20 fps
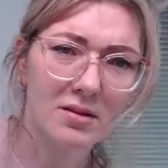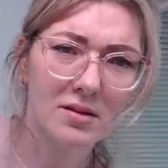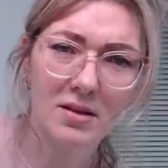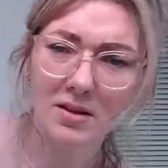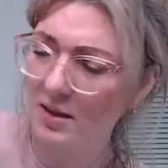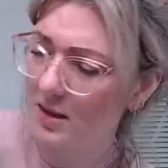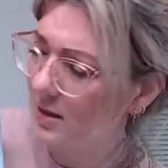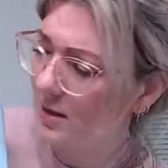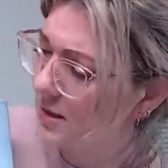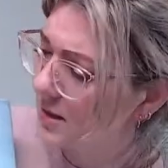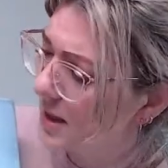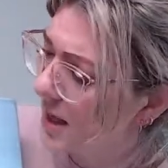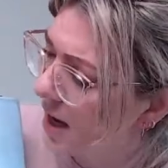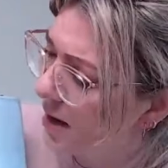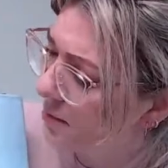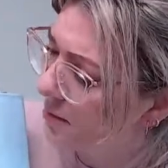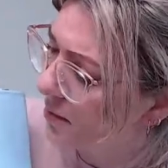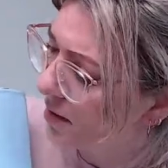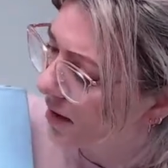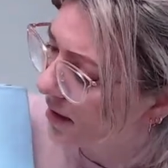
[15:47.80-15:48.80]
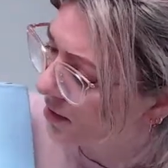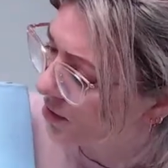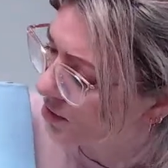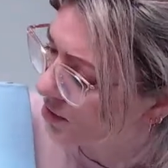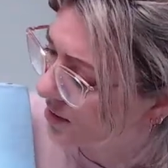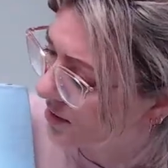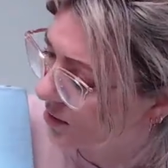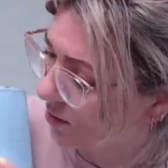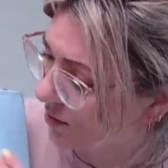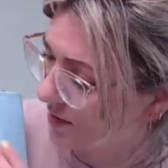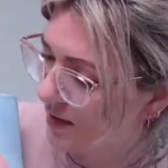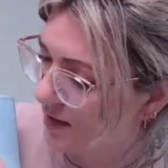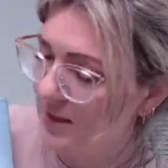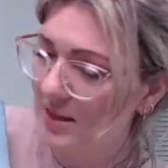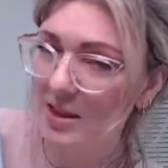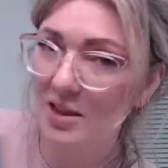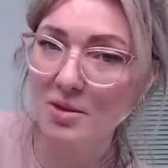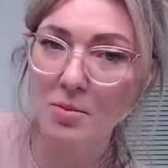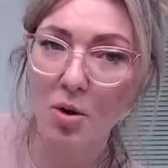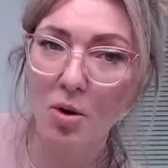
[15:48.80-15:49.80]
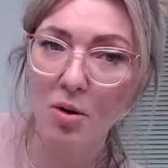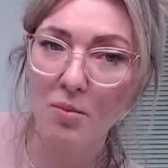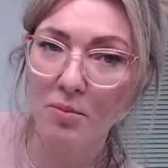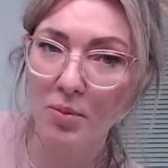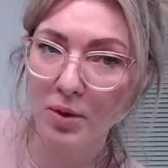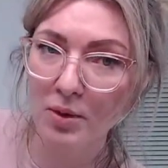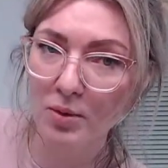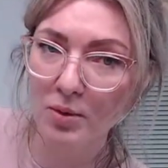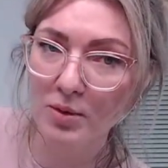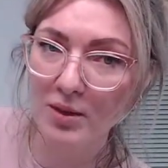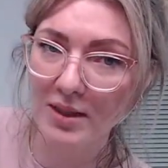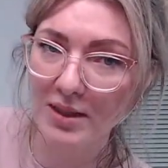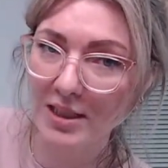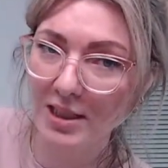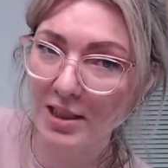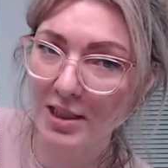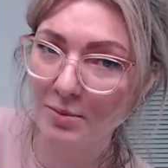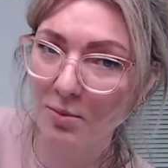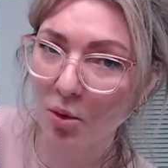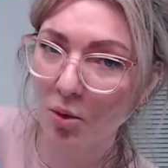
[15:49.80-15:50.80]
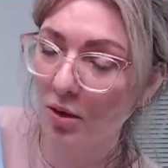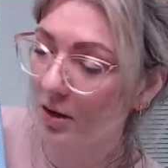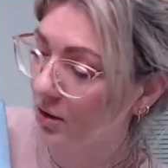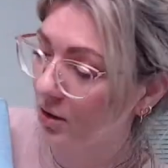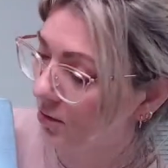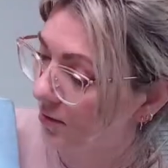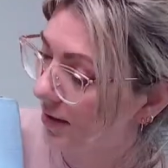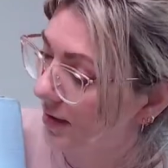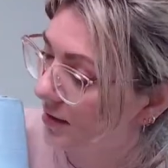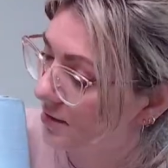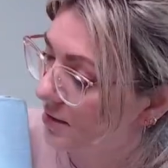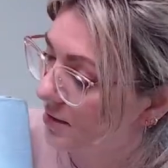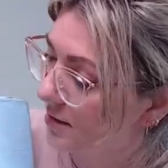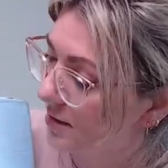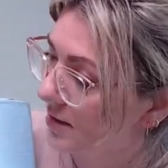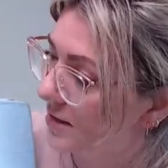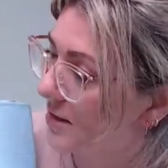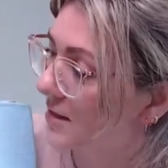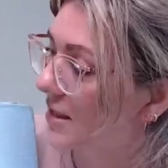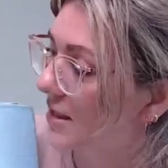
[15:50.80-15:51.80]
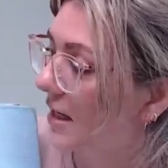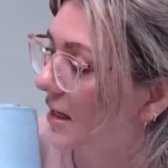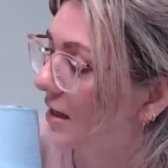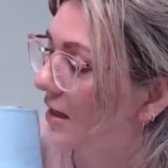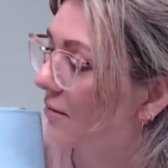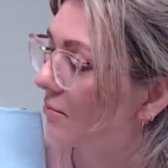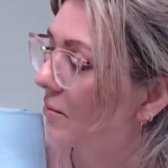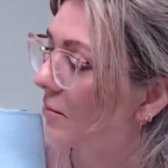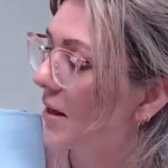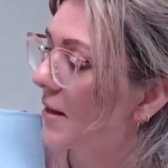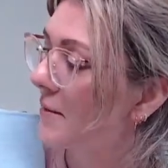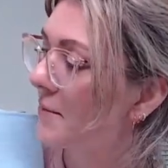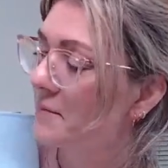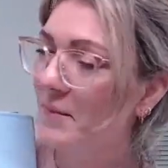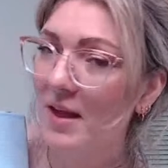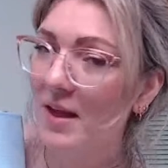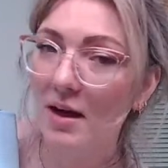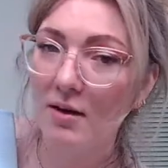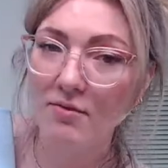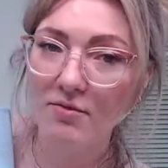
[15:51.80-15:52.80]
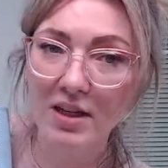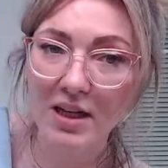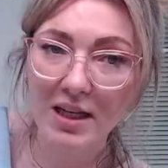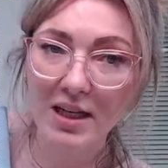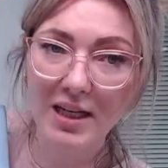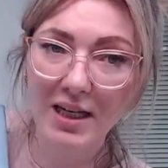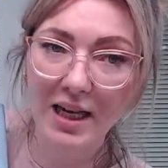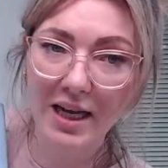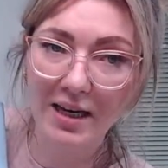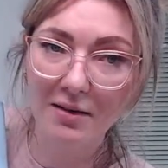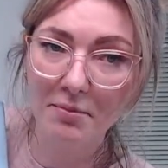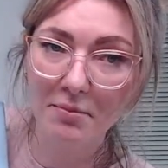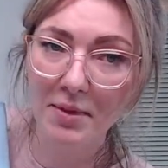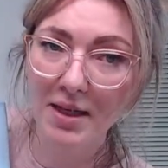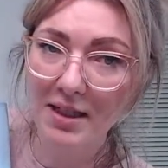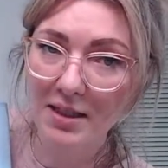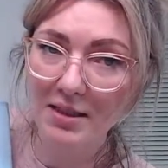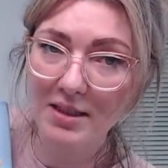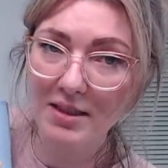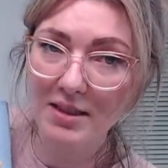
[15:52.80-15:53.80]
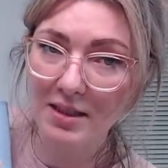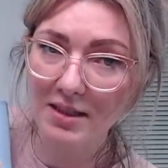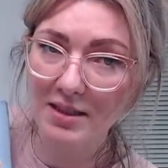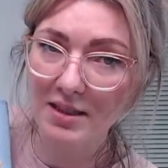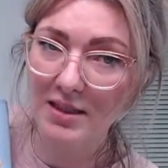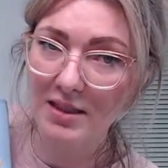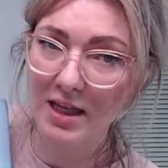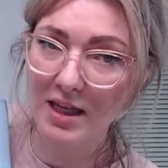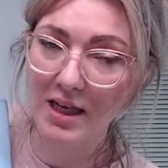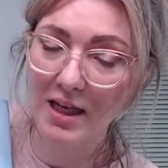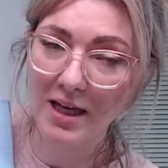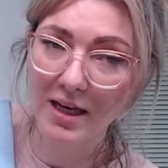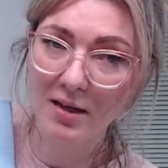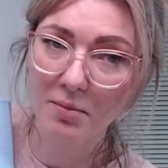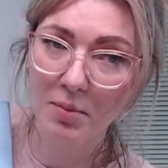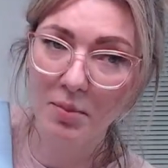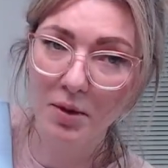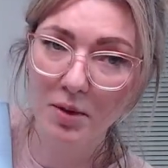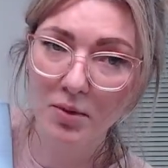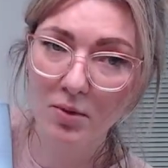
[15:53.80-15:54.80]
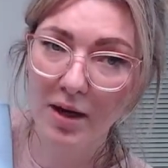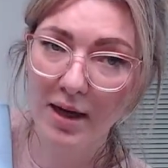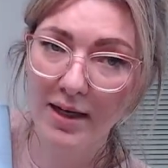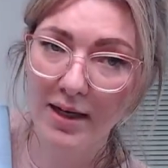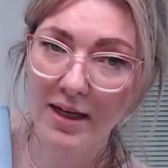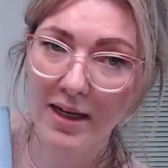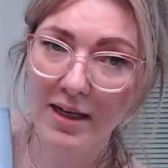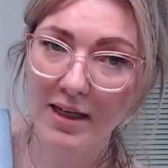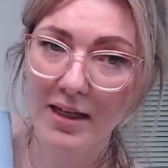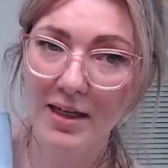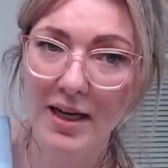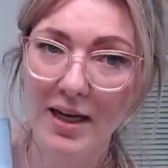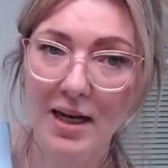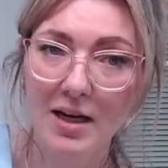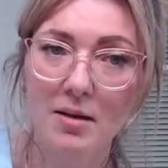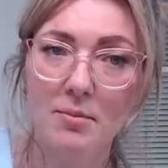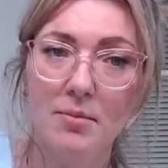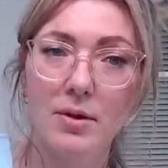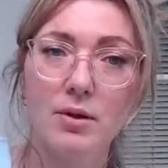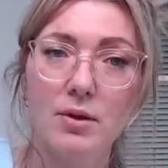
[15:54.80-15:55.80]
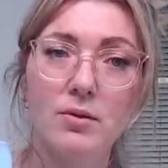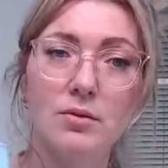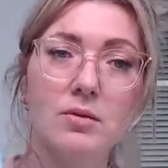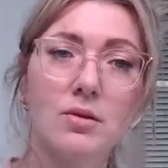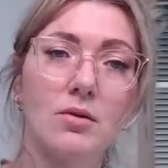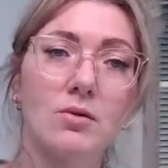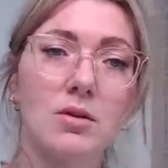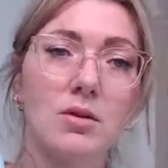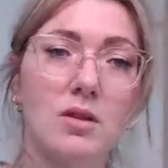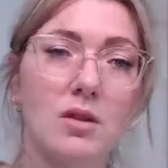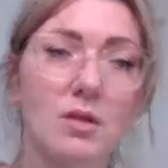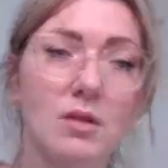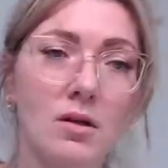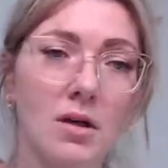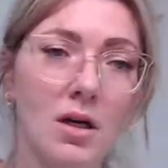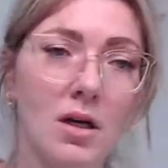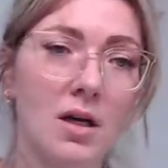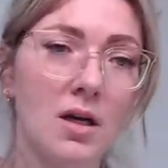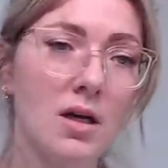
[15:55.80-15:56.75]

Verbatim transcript: goodness. Camera, it just, so this is more blue, this is more green. So this is like a, a really light mint, this is a light blue, and then the denim blue. Those are